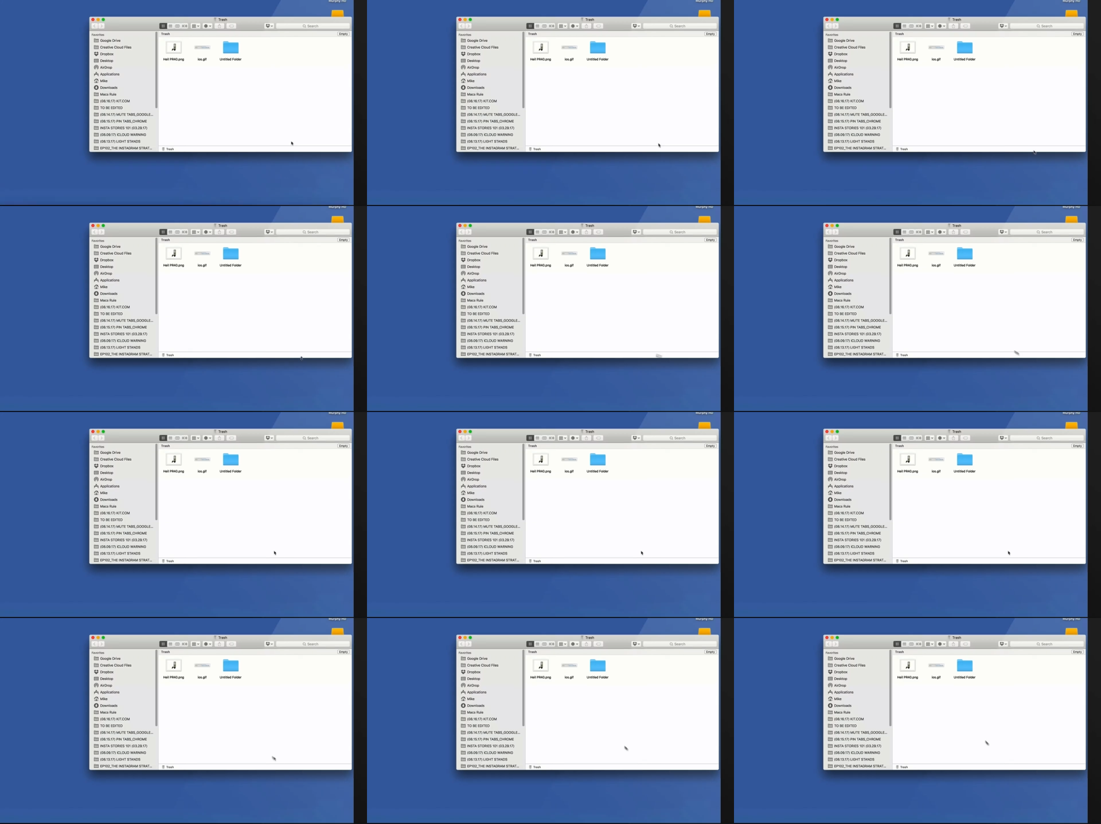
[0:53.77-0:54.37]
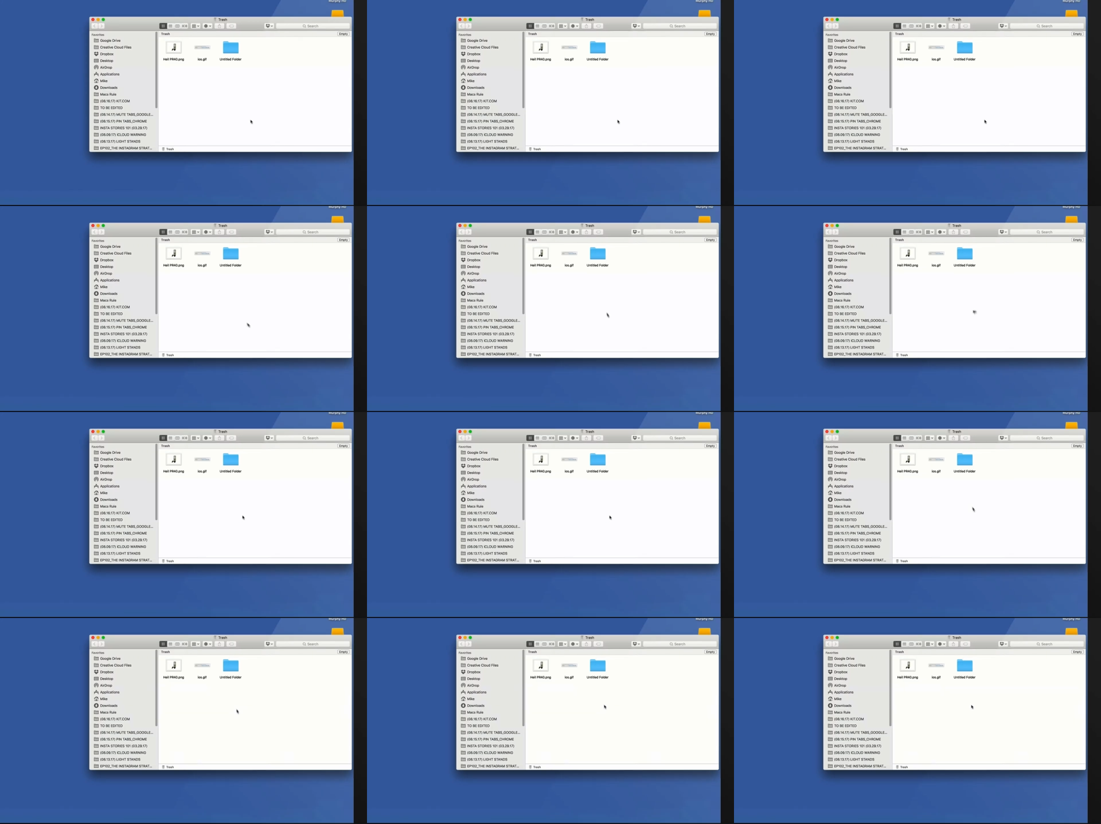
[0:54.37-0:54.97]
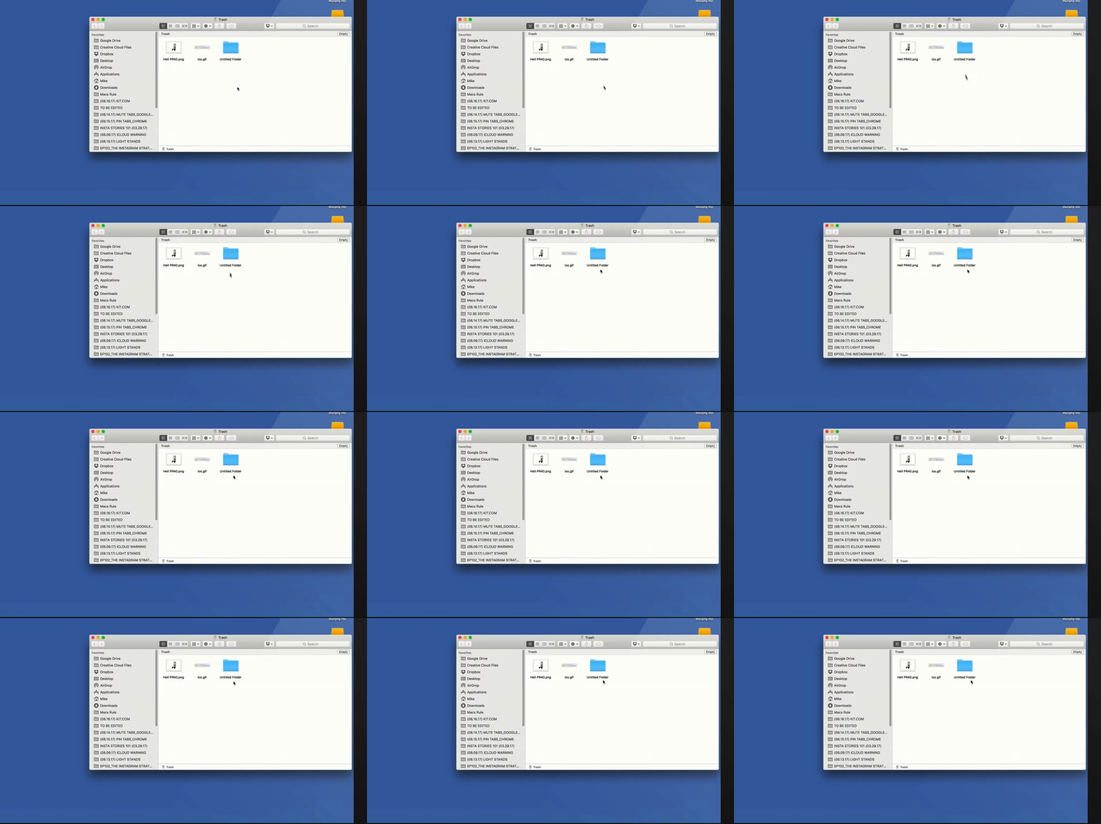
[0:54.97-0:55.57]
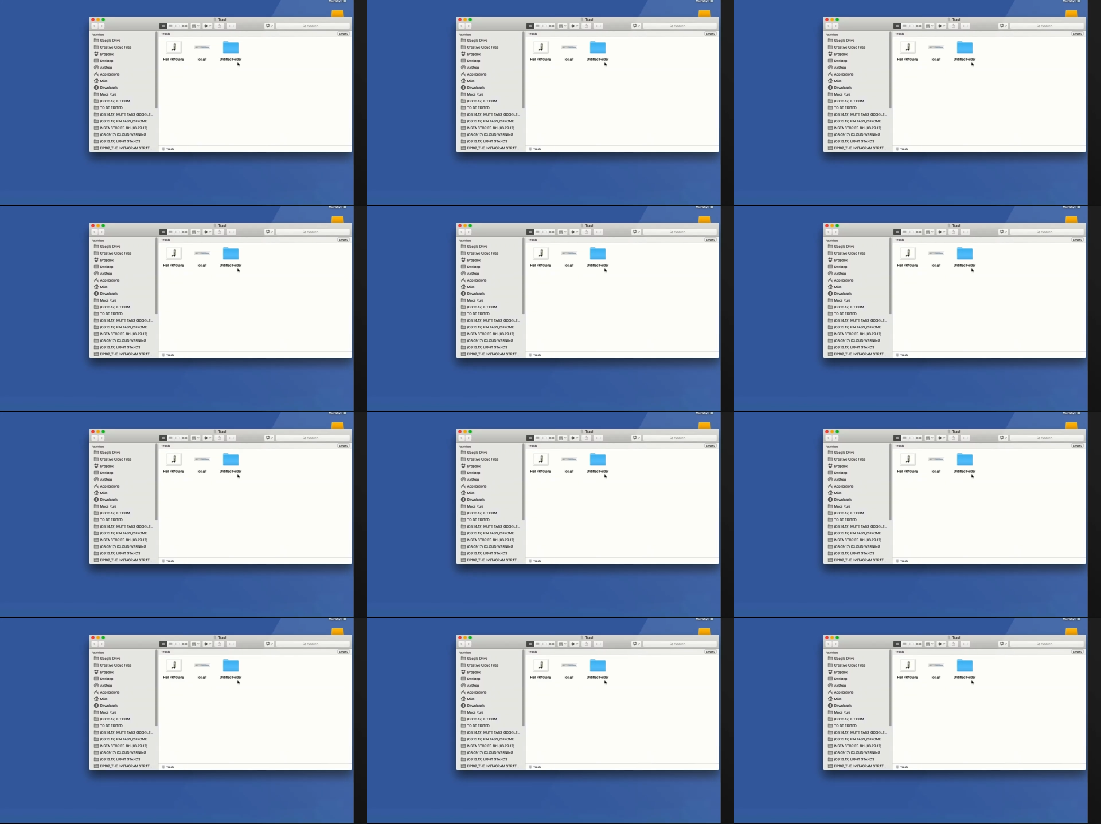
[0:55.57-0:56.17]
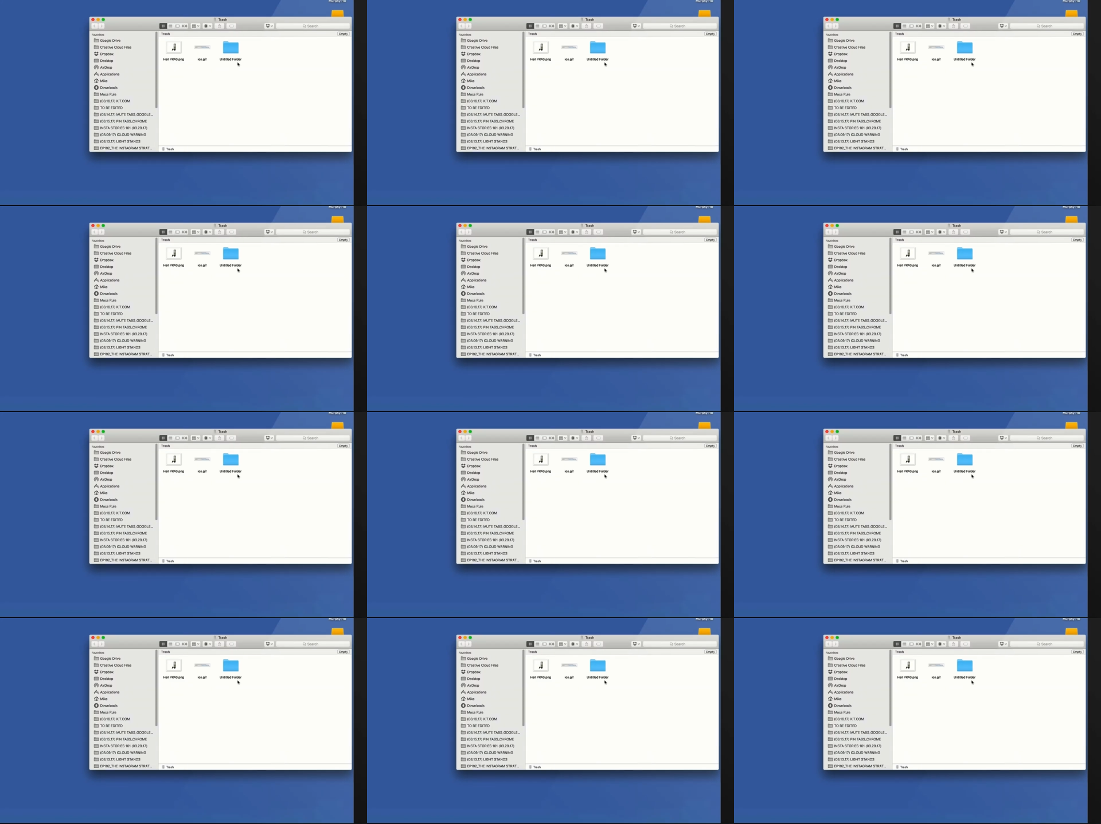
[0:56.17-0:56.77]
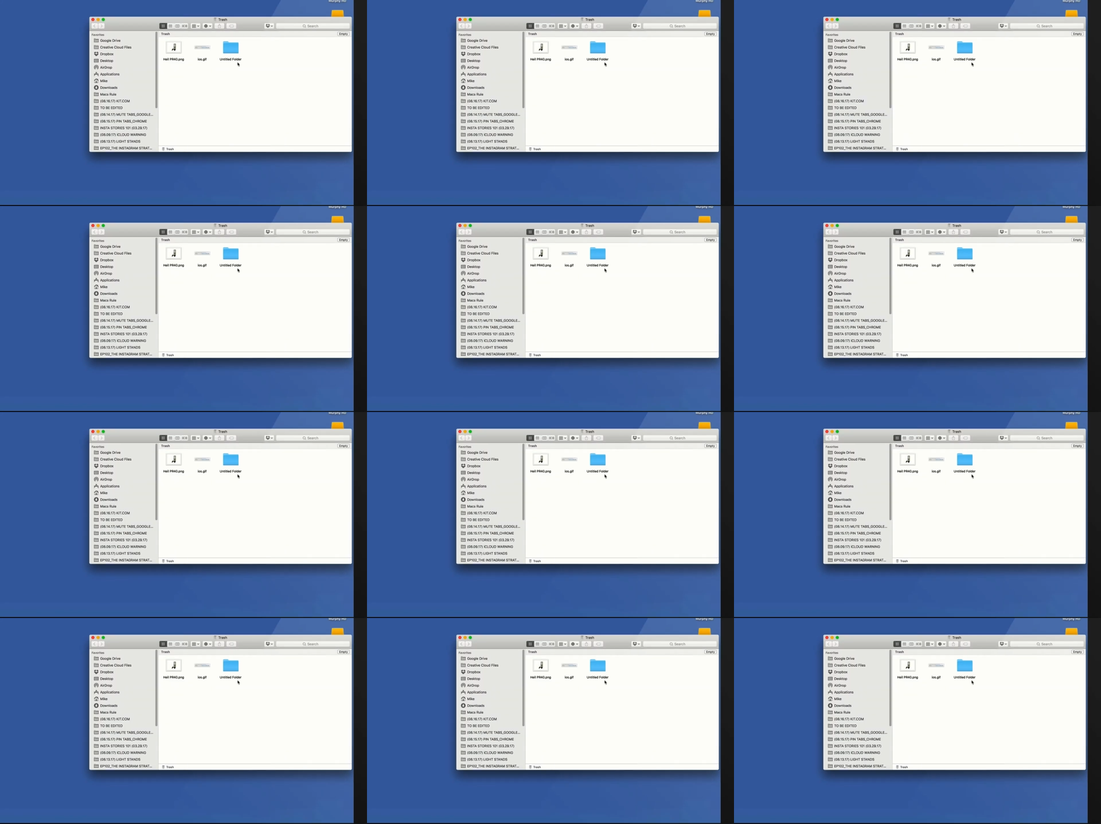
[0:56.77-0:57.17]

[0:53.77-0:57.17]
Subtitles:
[unreadable: no face in view]